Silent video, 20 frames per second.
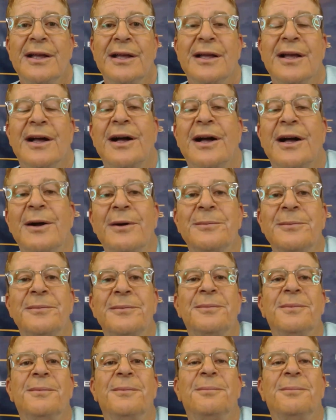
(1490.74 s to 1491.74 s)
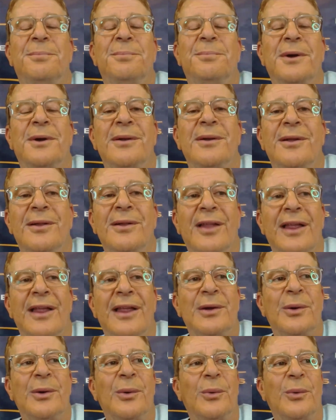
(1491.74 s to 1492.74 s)
But, like,
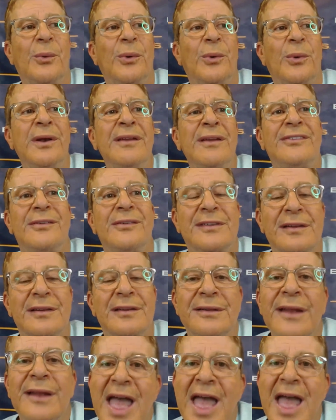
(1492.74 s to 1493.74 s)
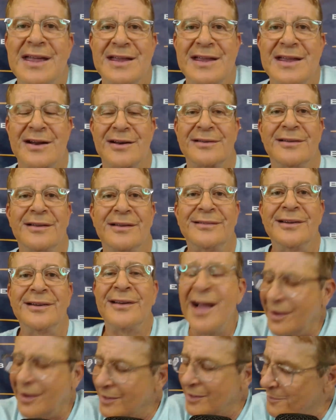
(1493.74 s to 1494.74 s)
what is the delay here? They're not
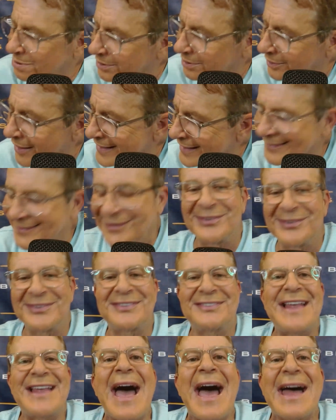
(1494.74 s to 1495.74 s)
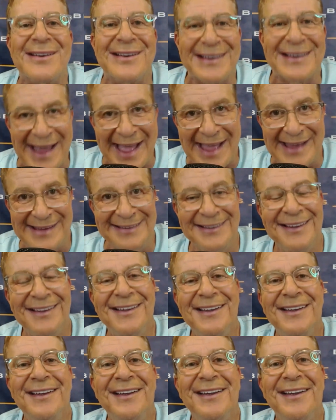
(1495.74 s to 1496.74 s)
going to play until Saturday.
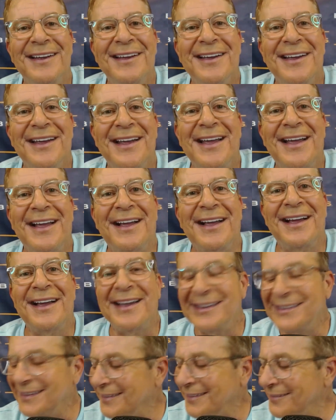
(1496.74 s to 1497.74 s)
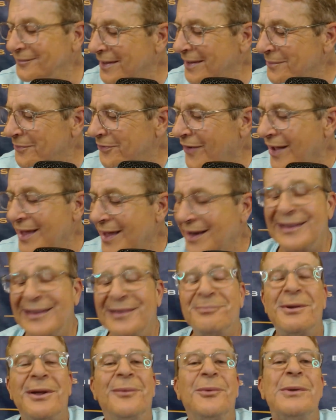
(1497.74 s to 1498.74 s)
The NBA
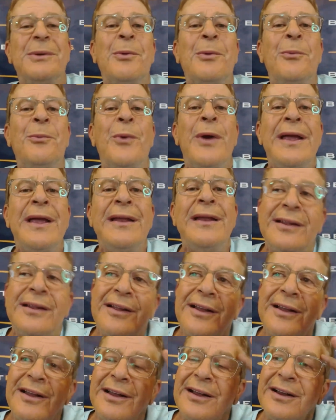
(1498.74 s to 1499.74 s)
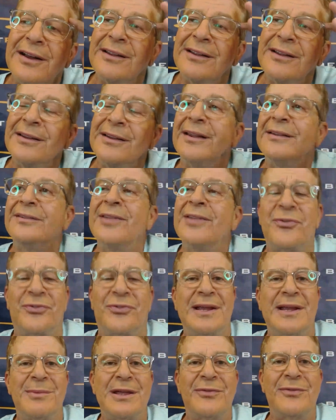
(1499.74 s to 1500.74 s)
Finals, we've been waiting enough for the
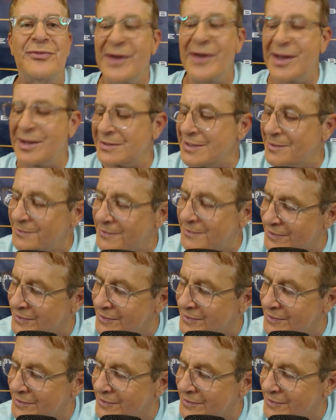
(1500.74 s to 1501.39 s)
NBA Finals.